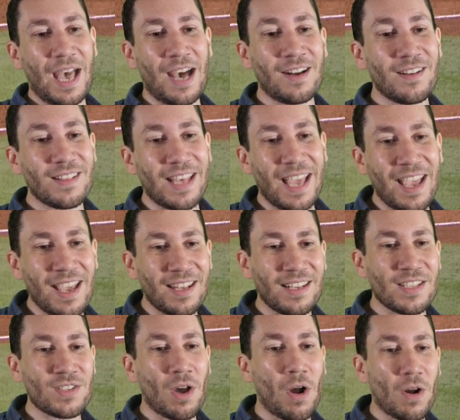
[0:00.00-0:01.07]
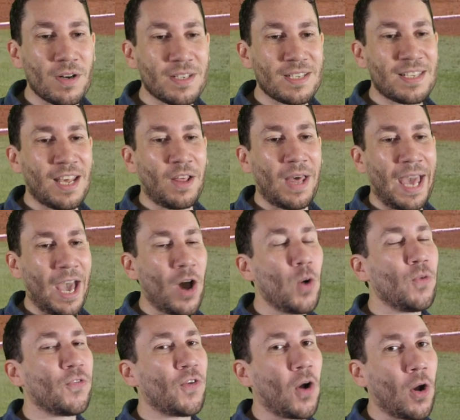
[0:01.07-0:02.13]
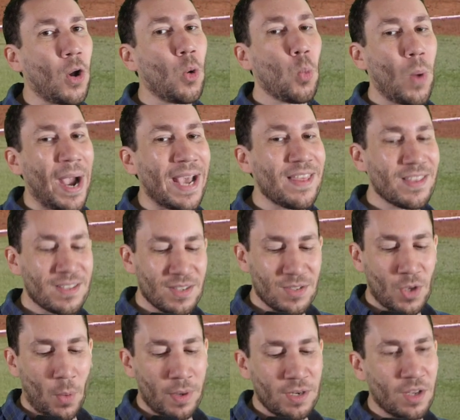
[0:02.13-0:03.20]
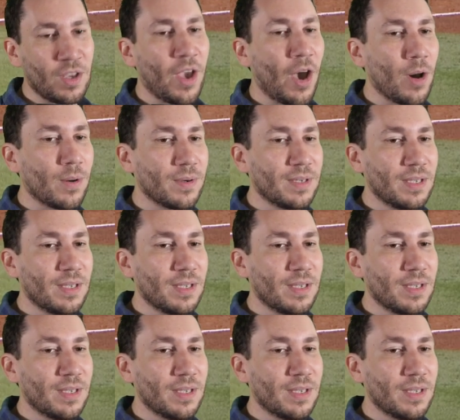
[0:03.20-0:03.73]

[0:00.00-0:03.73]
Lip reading: out of the hand, it's hard to tell how far away this is going to go.